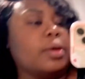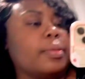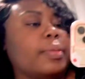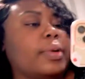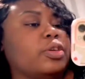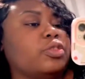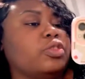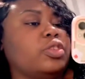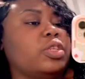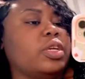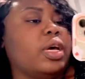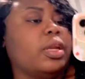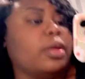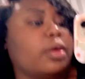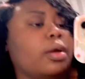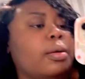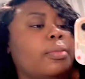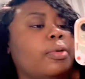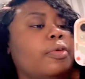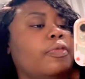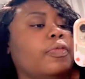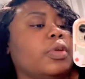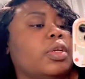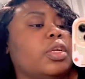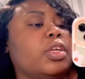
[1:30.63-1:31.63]
about she gotta come
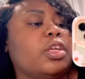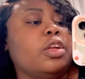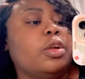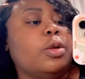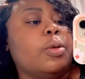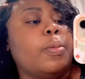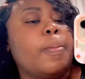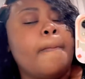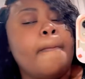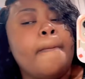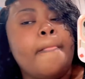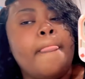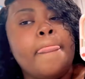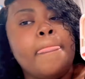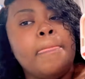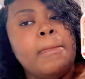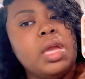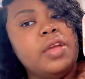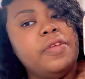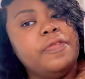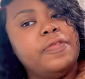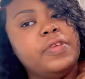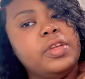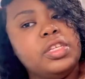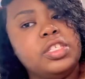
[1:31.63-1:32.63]
over here
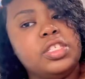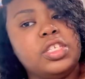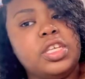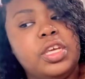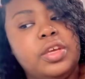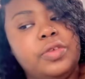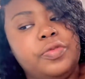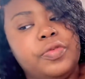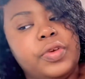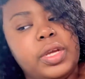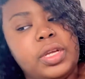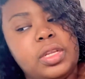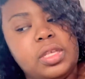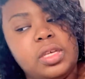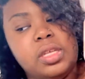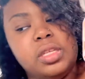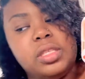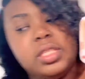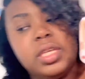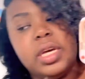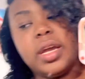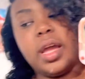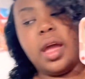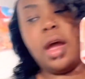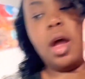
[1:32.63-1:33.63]
and finish getting ready because I got